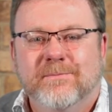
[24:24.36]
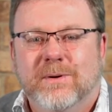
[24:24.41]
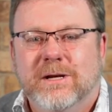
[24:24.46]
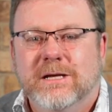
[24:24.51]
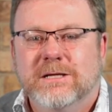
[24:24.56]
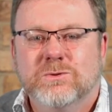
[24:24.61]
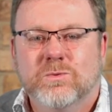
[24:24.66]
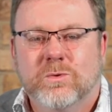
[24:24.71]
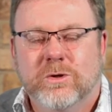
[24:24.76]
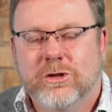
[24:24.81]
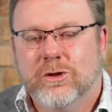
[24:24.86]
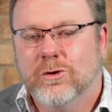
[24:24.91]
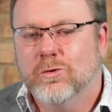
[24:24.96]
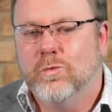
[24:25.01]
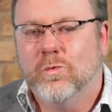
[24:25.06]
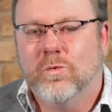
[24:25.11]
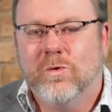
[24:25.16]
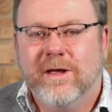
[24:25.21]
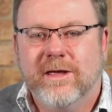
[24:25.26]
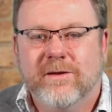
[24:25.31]
please, would you
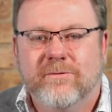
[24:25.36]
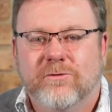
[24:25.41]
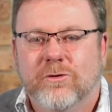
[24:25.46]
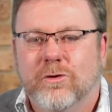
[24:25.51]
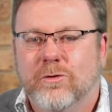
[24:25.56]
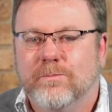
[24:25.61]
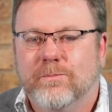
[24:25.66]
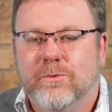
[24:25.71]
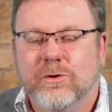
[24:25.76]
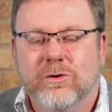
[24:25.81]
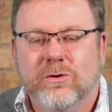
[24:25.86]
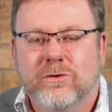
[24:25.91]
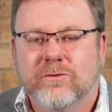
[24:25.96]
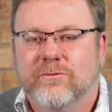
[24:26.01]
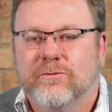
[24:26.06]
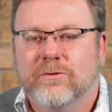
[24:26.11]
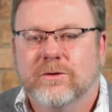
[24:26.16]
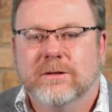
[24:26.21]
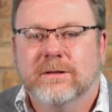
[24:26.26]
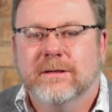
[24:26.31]
weave your
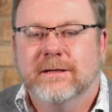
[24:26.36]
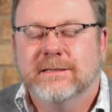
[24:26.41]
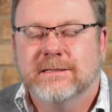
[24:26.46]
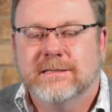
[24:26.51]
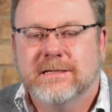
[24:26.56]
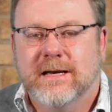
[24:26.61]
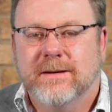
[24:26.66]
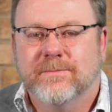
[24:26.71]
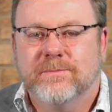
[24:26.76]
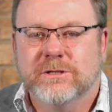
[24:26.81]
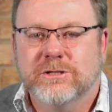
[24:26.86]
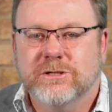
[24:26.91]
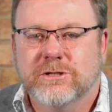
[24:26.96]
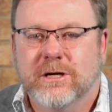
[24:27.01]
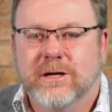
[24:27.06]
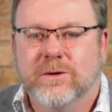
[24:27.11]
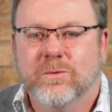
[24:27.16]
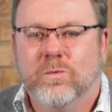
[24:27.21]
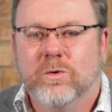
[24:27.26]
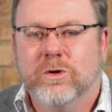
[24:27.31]
beautiful
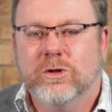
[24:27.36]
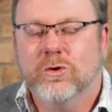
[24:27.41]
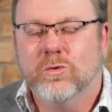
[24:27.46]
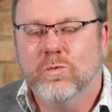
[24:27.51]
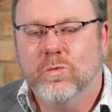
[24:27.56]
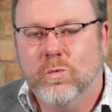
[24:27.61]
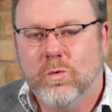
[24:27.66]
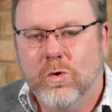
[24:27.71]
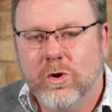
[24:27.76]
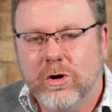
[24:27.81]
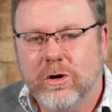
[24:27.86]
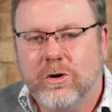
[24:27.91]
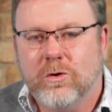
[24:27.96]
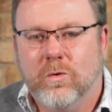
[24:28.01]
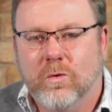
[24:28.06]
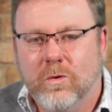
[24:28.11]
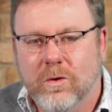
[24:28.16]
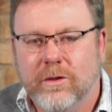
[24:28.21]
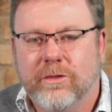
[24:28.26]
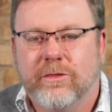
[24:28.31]
tapestry? Would you
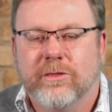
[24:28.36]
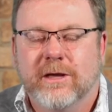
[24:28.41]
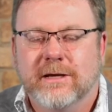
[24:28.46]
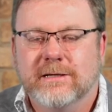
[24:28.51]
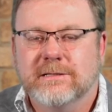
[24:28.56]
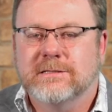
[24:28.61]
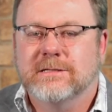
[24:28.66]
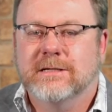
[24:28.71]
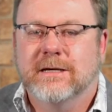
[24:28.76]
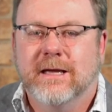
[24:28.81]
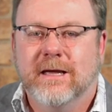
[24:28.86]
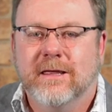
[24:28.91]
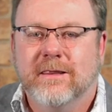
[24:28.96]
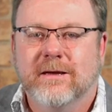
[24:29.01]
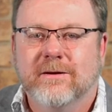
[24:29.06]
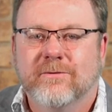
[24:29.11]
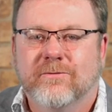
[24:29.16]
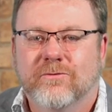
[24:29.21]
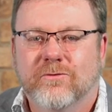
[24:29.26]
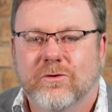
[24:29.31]
work all things
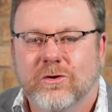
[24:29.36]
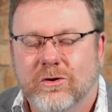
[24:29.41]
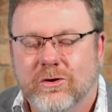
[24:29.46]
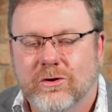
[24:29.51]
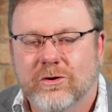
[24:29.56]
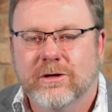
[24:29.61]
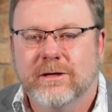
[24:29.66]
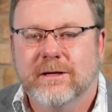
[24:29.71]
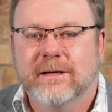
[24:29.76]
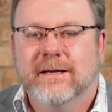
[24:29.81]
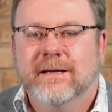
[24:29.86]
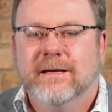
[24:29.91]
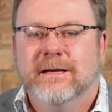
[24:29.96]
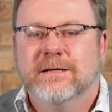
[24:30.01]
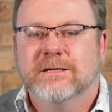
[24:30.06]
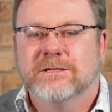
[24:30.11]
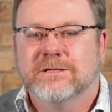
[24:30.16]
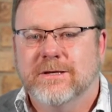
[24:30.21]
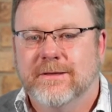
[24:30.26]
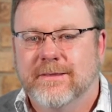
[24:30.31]
together for good
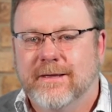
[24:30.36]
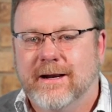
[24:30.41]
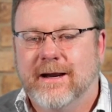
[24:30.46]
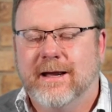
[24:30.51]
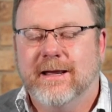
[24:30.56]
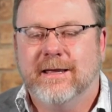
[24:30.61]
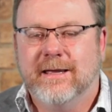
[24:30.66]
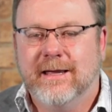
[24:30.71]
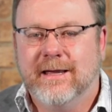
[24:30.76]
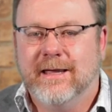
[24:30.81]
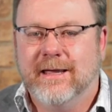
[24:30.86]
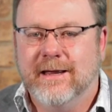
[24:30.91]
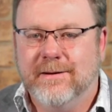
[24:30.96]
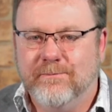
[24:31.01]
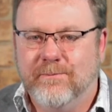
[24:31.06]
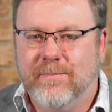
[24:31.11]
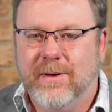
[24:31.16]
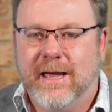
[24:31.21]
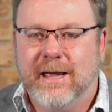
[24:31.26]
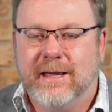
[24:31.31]
so that I can
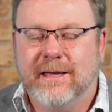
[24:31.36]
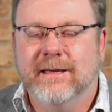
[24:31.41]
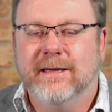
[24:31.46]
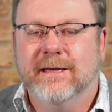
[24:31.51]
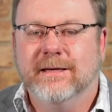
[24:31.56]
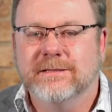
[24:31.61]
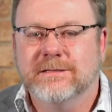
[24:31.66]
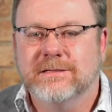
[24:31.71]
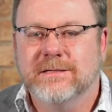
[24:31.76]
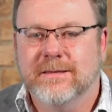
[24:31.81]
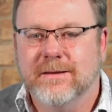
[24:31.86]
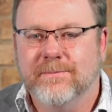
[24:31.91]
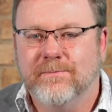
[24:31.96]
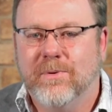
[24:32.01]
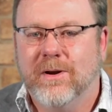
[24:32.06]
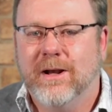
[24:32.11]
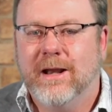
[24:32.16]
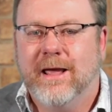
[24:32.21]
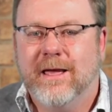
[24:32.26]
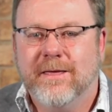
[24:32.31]
get back into the
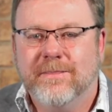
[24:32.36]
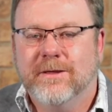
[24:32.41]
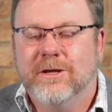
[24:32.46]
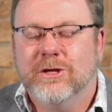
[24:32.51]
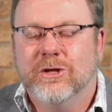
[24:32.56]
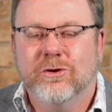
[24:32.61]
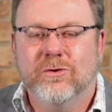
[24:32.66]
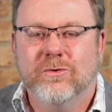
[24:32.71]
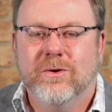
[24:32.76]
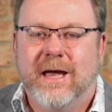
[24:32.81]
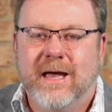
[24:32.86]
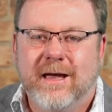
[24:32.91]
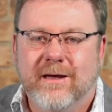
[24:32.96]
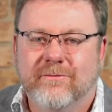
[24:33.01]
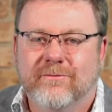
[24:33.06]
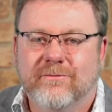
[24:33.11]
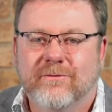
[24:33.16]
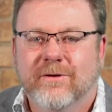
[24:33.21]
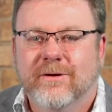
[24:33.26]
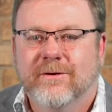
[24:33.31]
plan that you
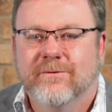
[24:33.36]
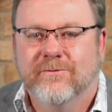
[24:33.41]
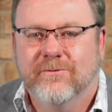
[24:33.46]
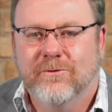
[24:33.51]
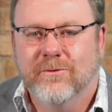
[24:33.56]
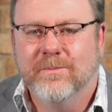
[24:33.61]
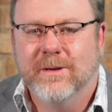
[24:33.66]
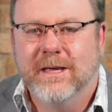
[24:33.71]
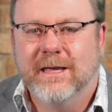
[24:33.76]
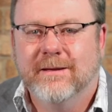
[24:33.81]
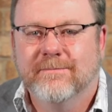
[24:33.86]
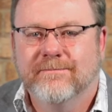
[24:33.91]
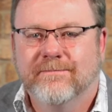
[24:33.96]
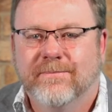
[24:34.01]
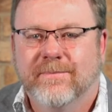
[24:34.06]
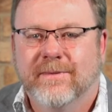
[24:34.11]
have for me?